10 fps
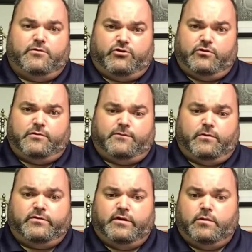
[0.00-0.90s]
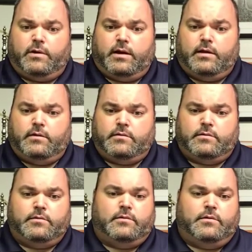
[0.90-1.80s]
charge with a fourth DUI,
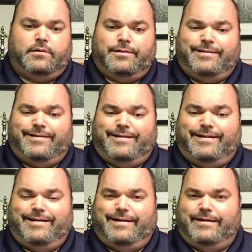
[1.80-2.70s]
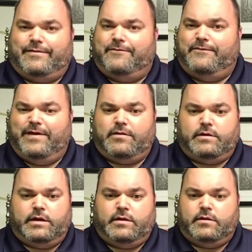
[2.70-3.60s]
it's a
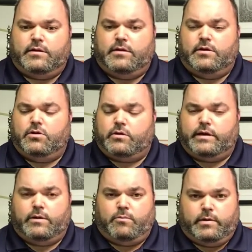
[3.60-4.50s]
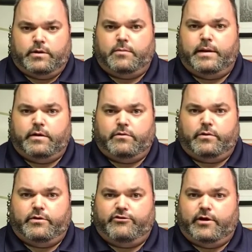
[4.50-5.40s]
felony. You're looking at 1 year
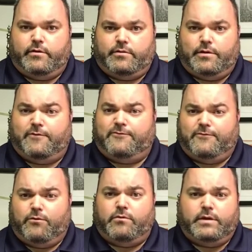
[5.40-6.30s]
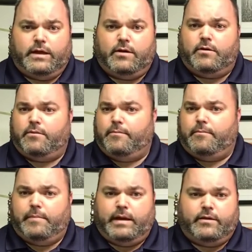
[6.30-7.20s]
mandatory in jail. A full year
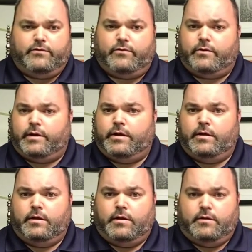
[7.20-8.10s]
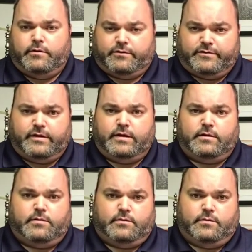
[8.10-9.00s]
mandatory, you're sitting.